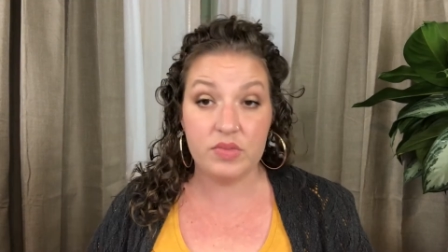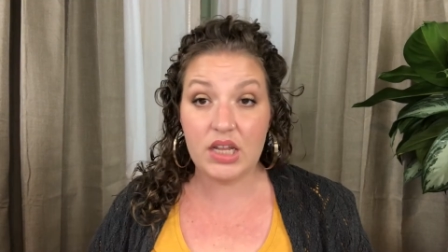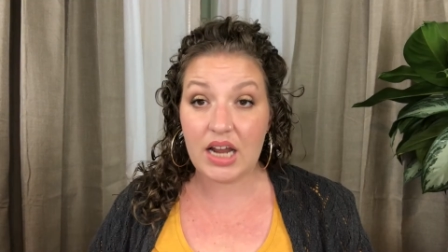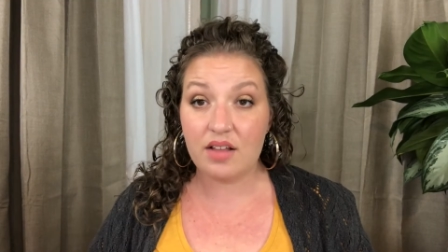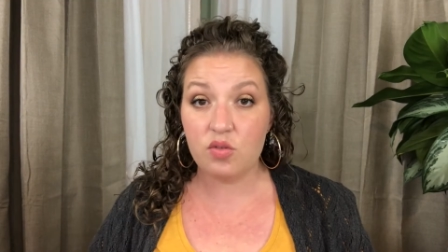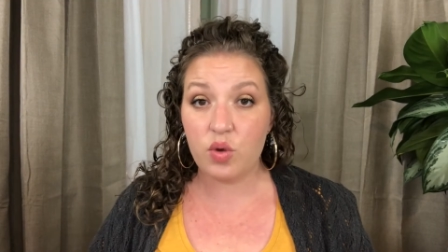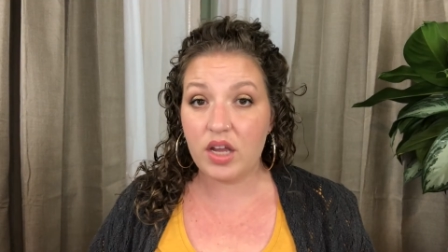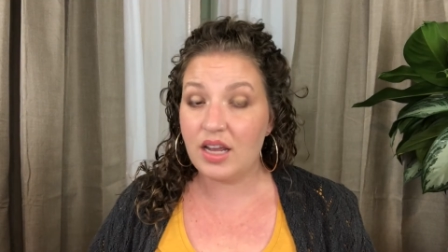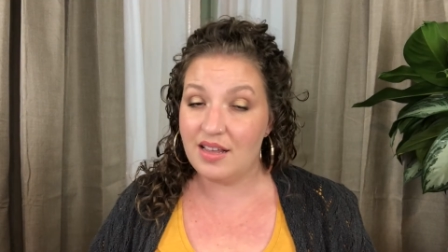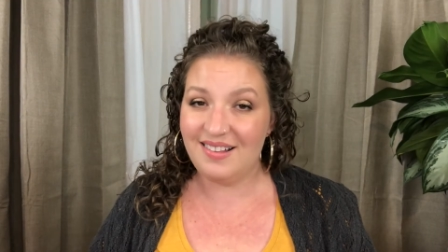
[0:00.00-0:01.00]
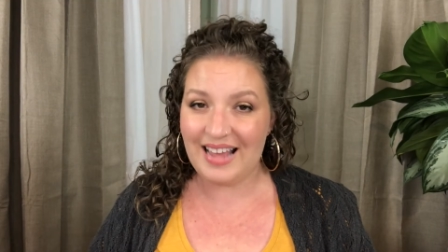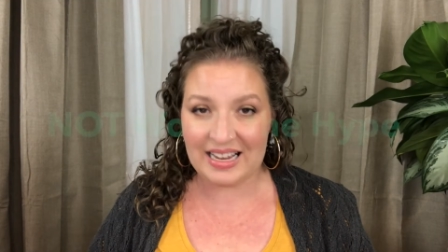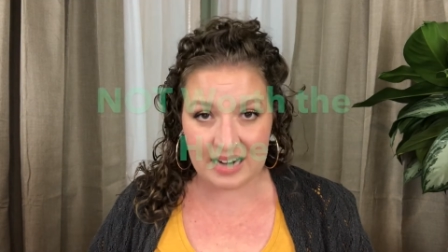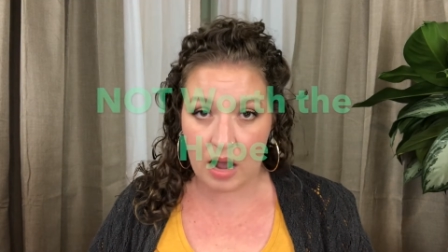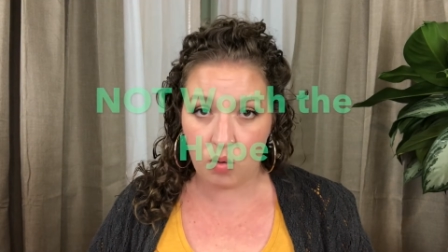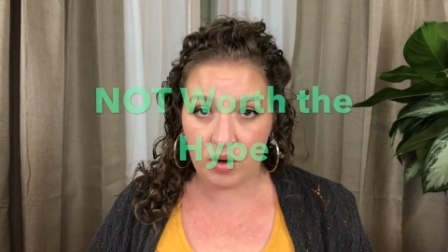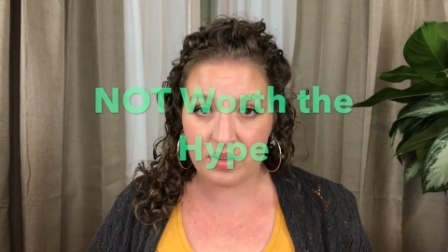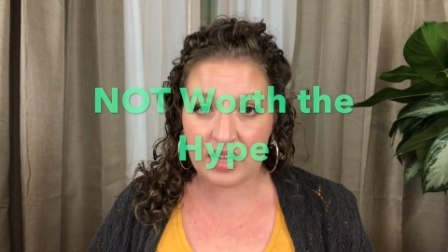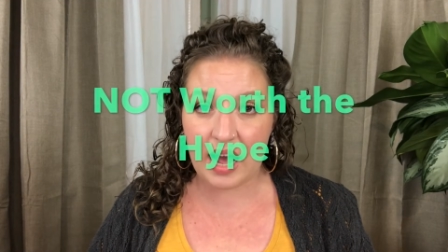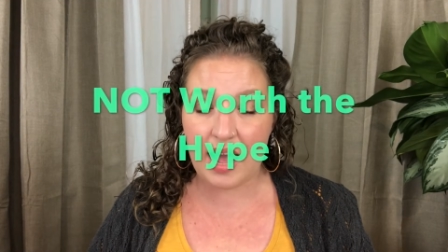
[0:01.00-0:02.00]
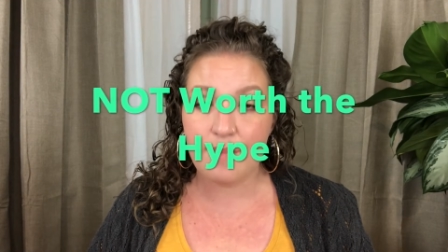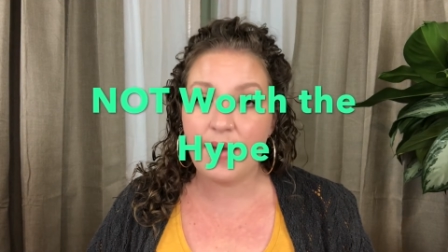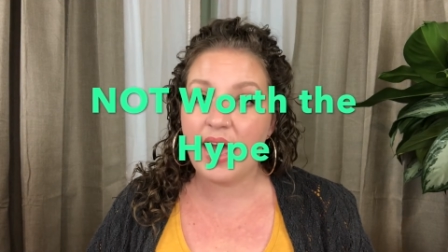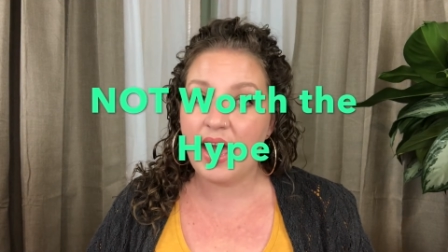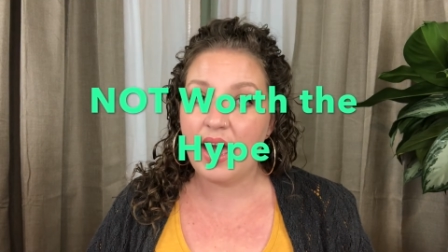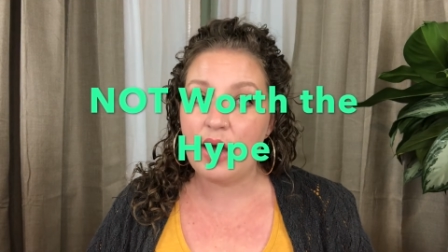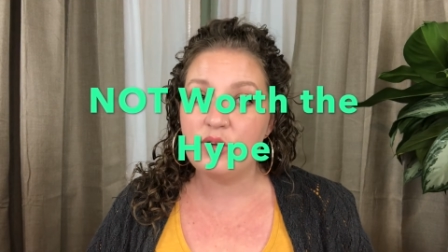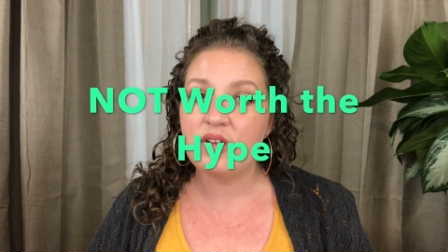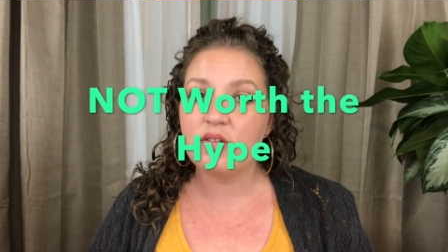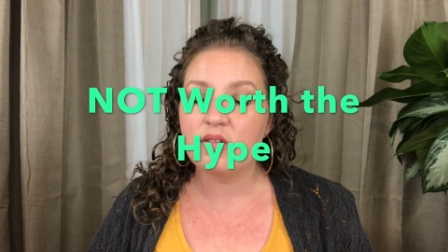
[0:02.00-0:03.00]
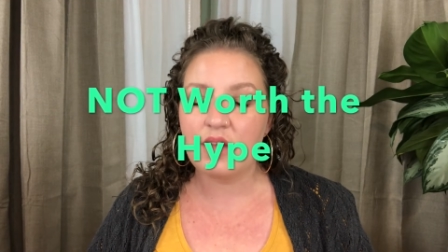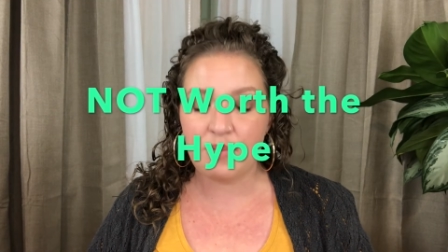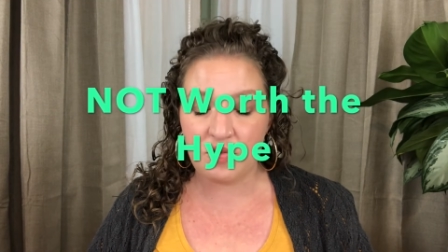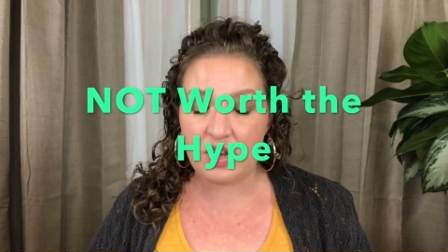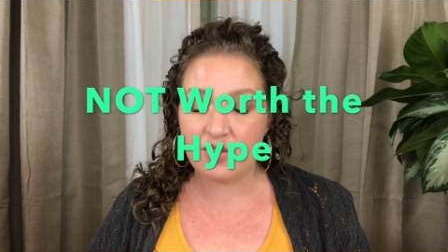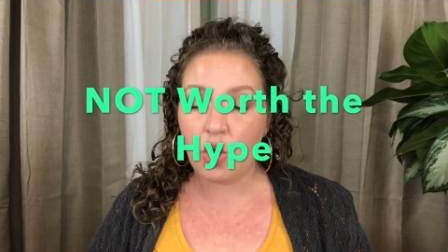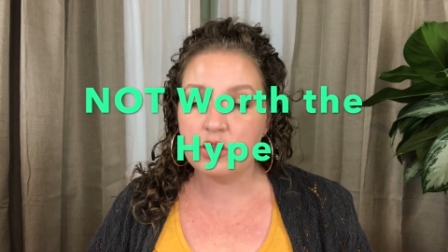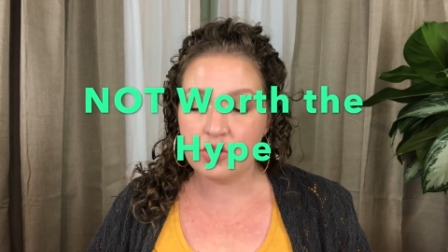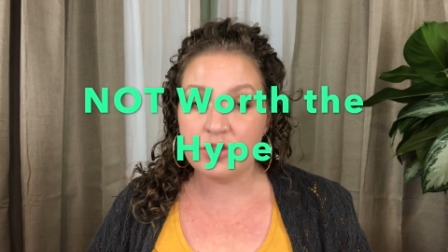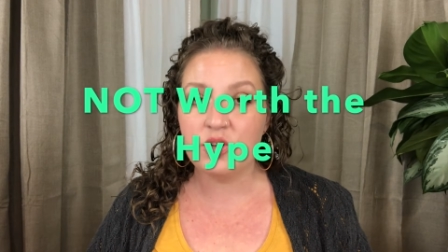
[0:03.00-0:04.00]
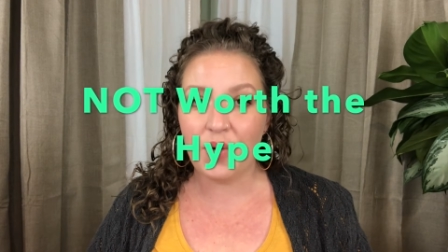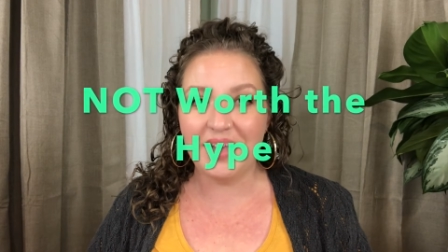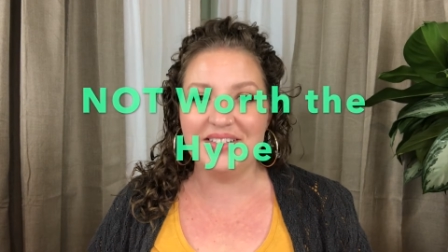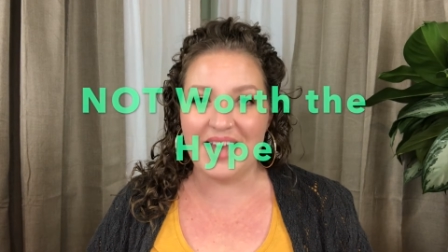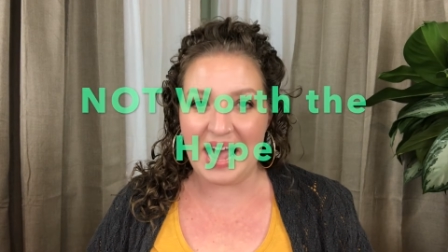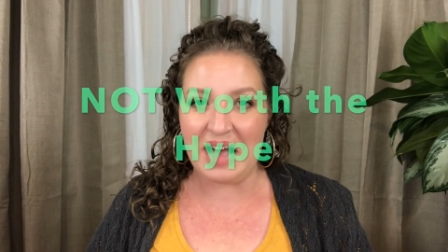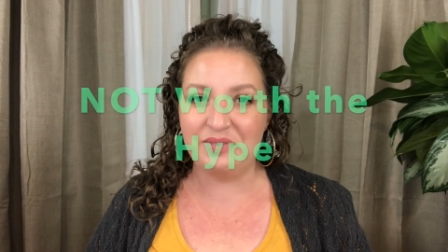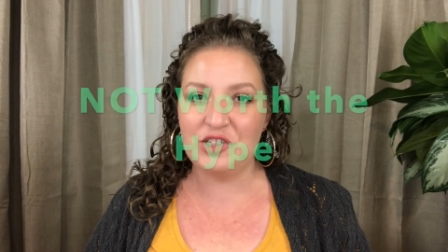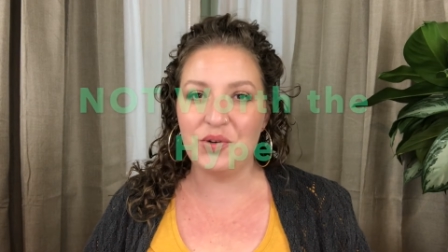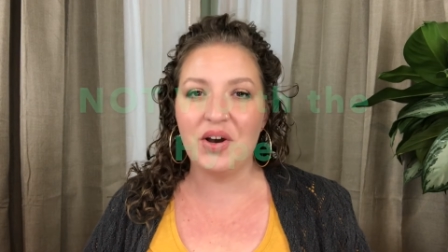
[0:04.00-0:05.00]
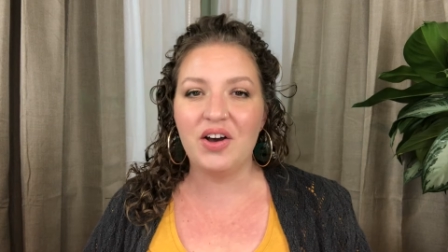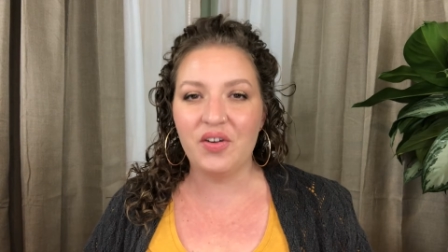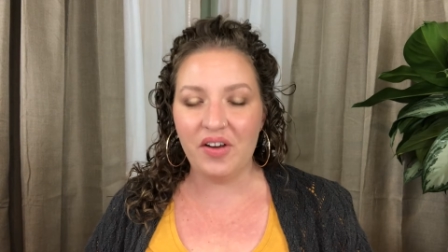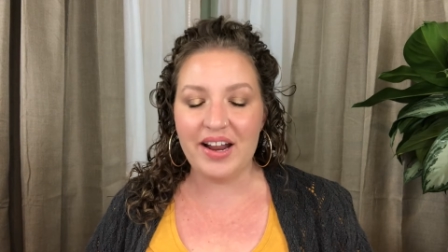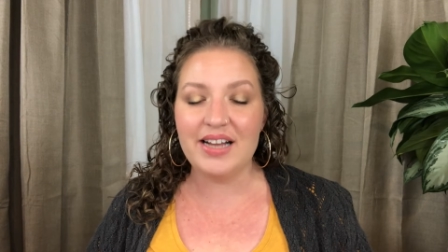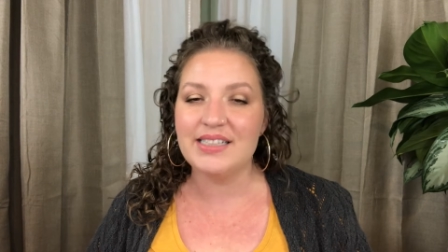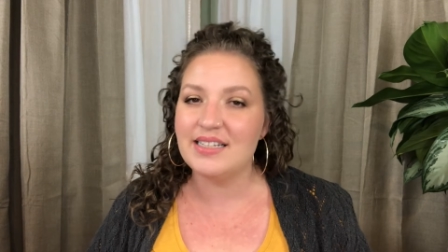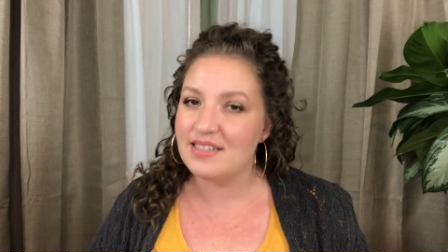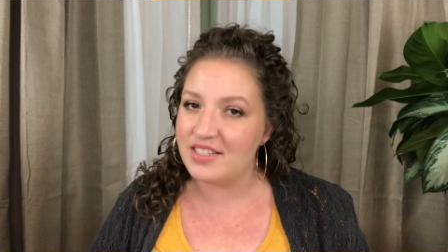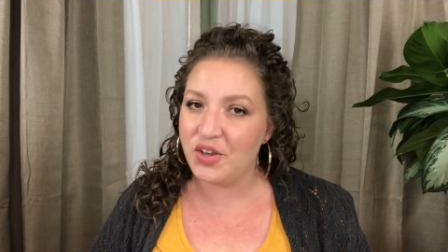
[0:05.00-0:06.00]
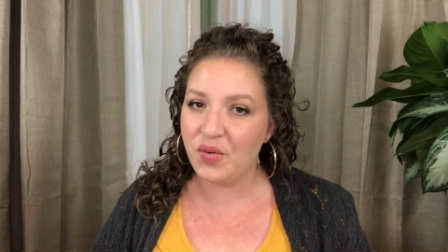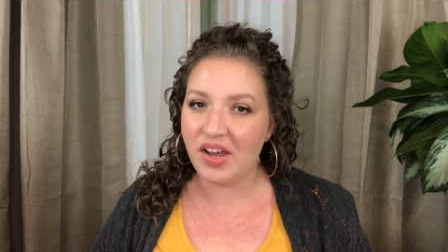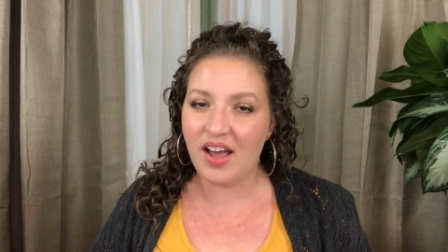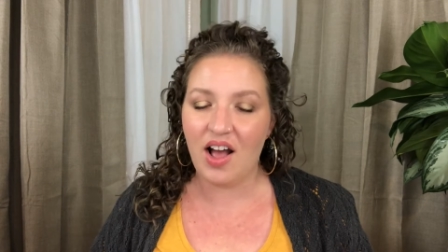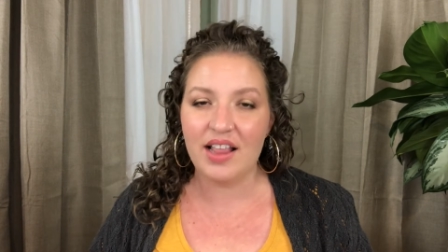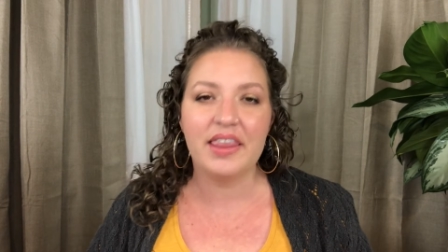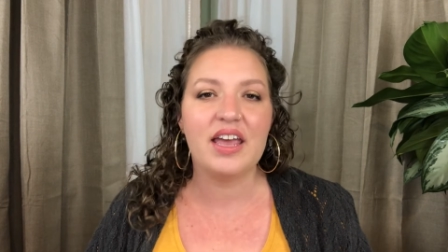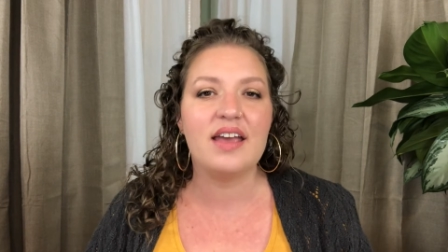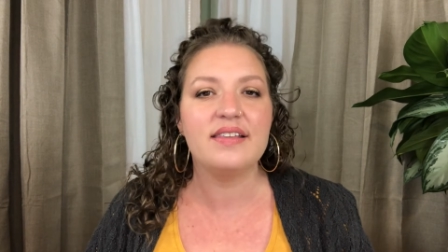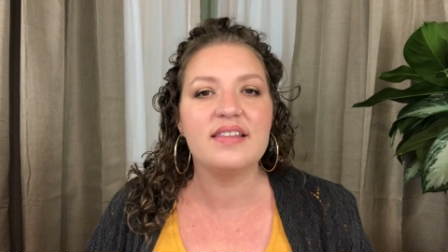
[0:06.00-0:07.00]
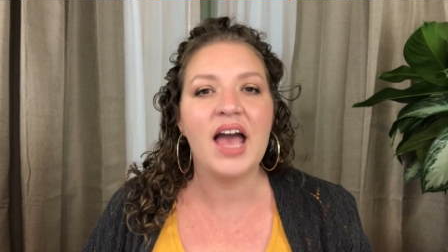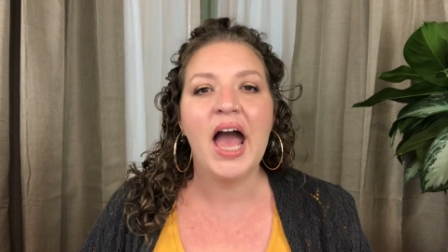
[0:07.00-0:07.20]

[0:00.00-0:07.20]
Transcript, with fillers: the next one is not worth the hype, and some of us are just going to have to agree to disagree on this.